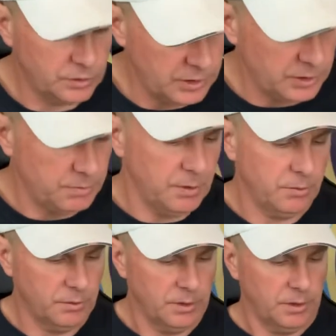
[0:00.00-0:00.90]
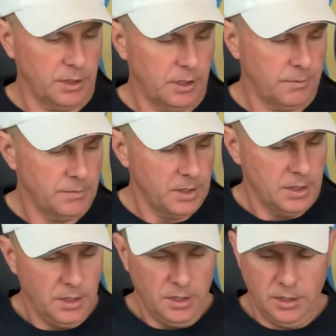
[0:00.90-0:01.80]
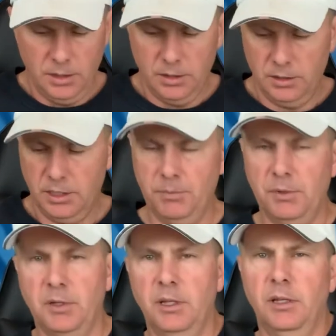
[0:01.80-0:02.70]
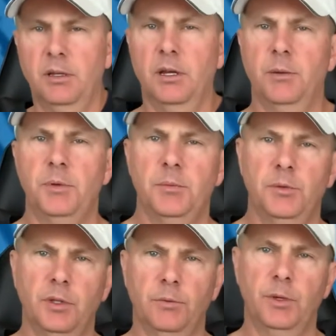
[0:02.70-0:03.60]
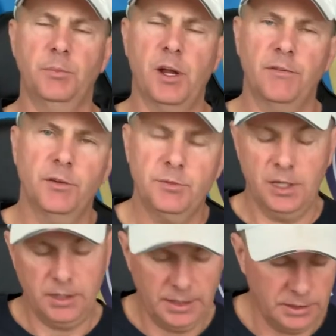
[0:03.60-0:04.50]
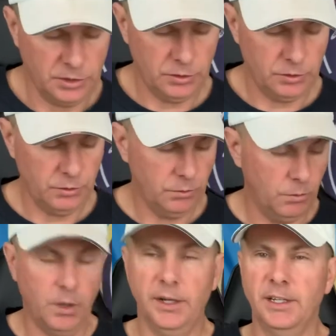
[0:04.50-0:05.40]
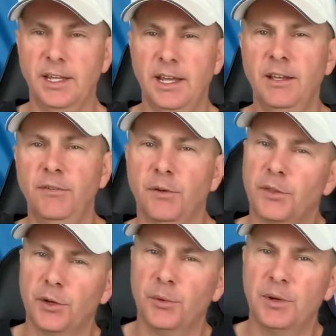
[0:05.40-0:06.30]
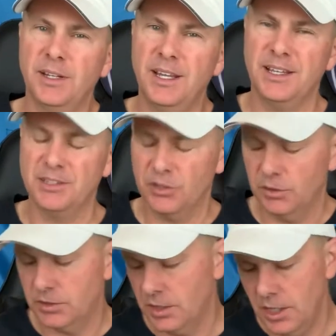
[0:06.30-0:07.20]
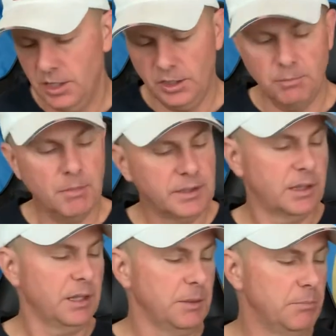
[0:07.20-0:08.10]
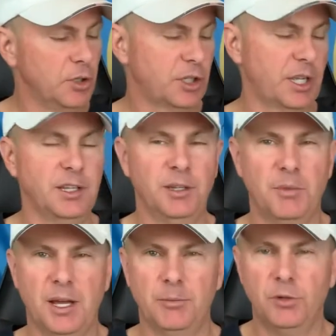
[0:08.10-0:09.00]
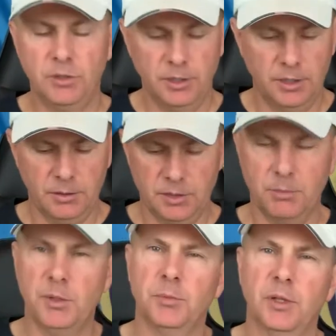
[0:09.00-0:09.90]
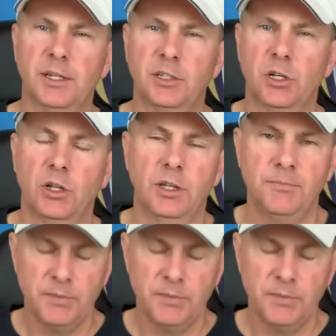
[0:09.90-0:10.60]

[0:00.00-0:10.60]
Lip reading: this, but typically people that read Proverbs, they like to do one a day for 31 days. So it's the monthly book in the Bible that some people like to call it.